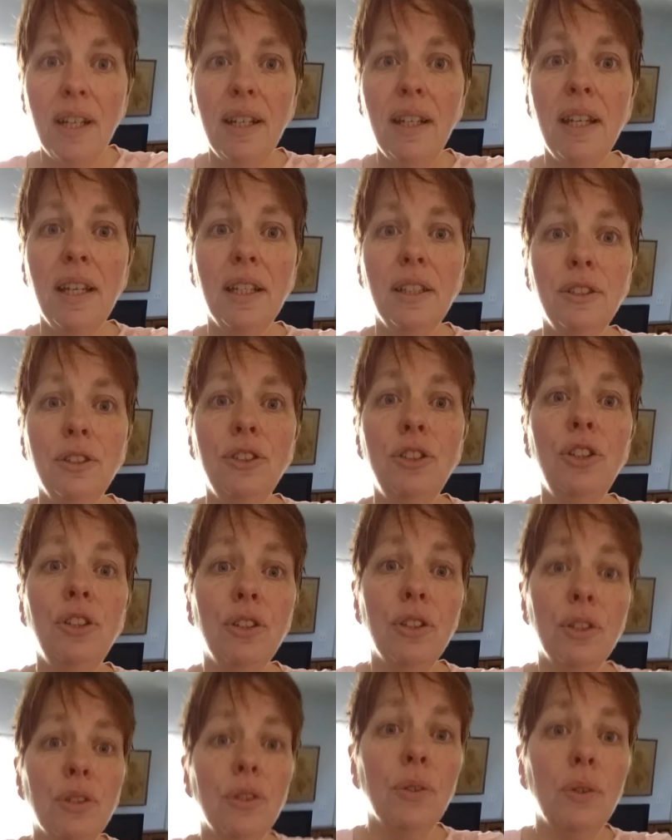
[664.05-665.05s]
it
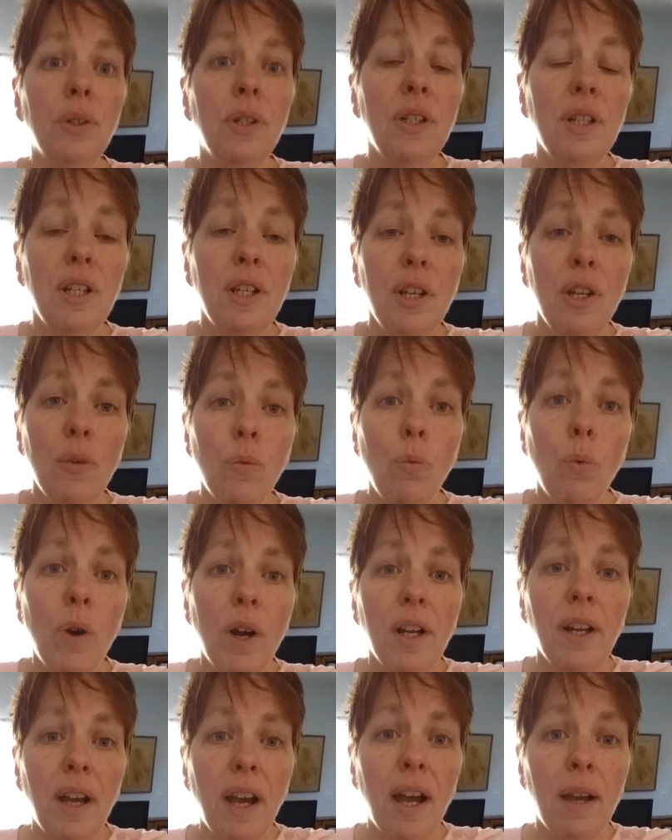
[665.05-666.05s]
into
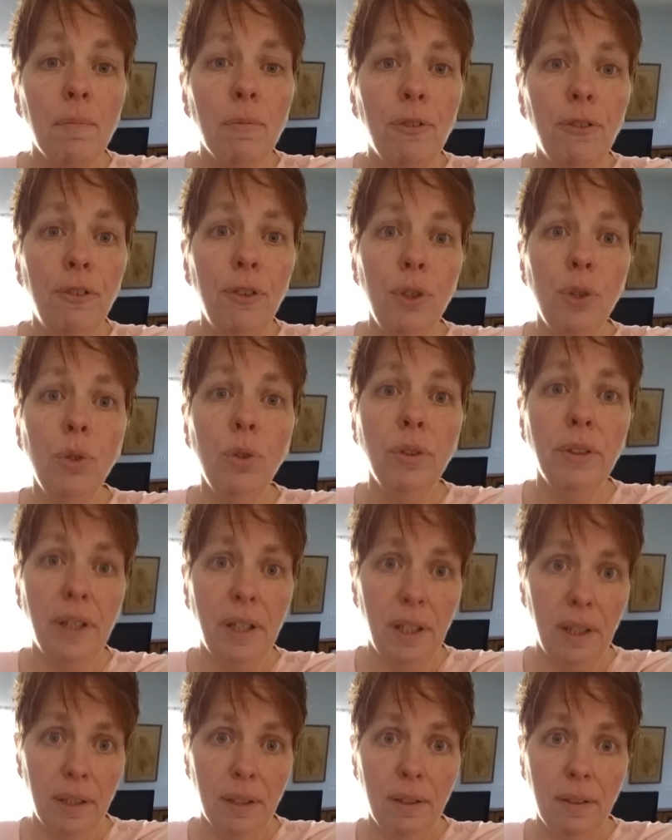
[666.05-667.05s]
what I'm
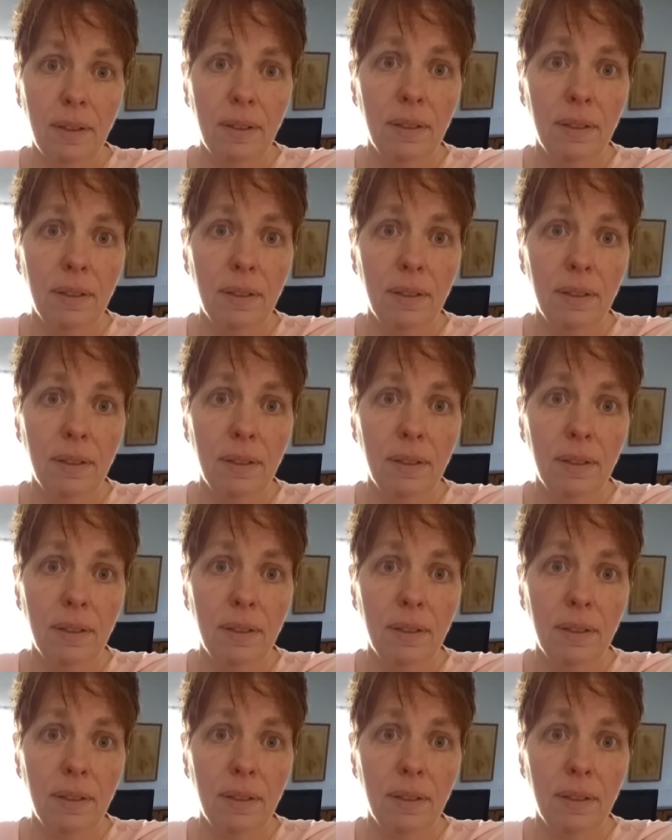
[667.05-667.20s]
fueling.